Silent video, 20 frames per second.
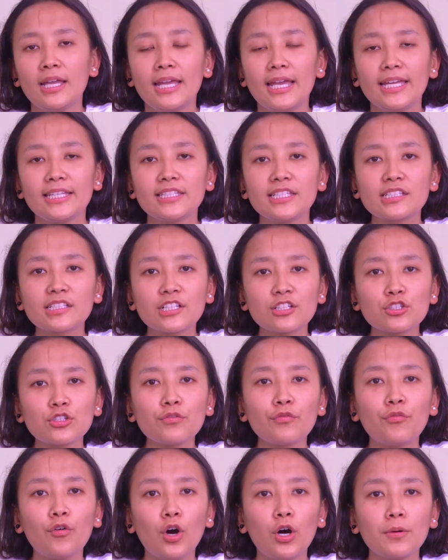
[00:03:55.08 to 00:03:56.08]
In
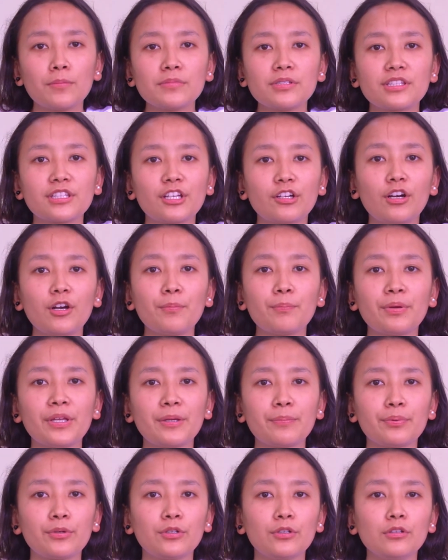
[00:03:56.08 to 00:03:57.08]
discussion forums, there are
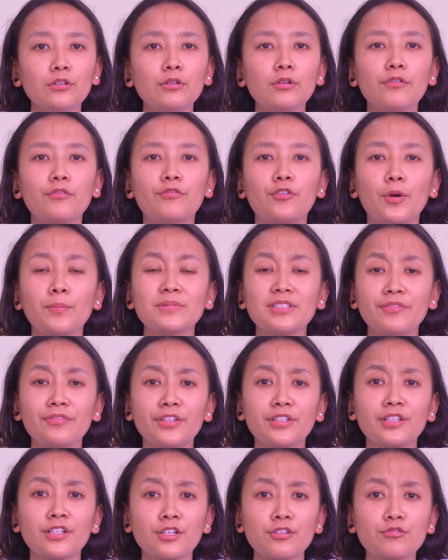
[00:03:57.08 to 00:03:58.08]
people from
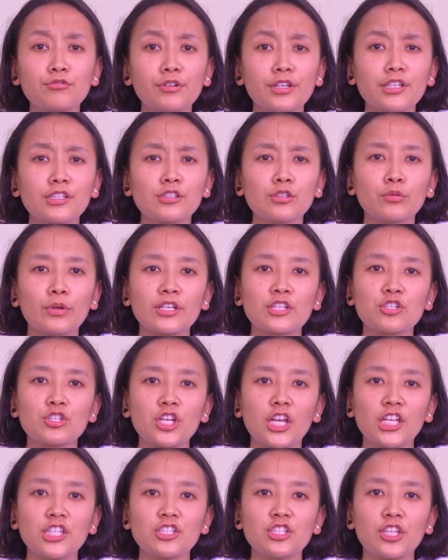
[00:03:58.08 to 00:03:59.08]
different countries who
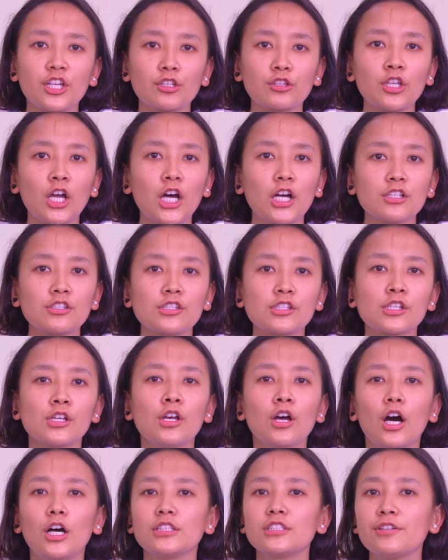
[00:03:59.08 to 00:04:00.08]
exchange their thoughts
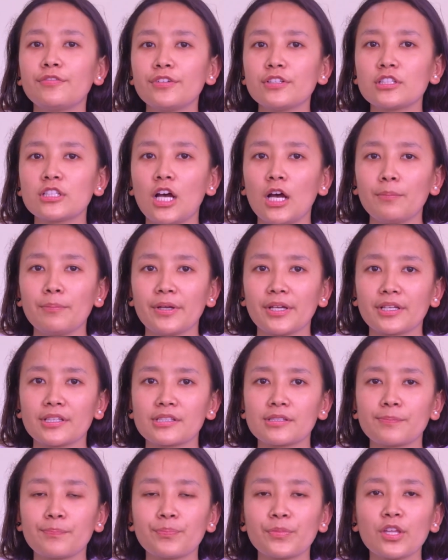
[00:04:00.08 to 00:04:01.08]
on different
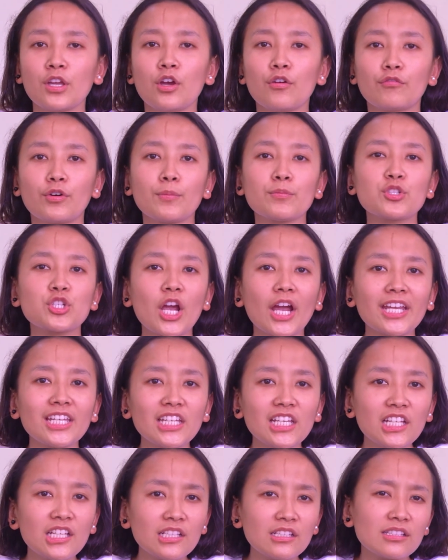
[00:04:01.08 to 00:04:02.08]
topics. From
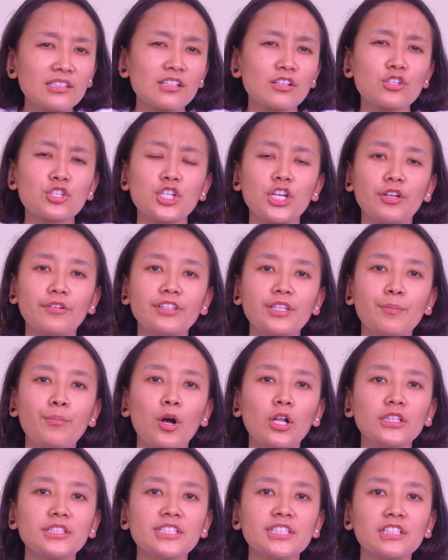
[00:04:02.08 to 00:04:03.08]
Chinese sharing their
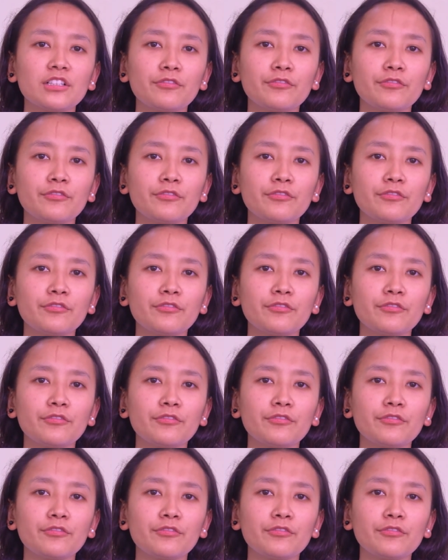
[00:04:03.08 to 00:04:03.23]
political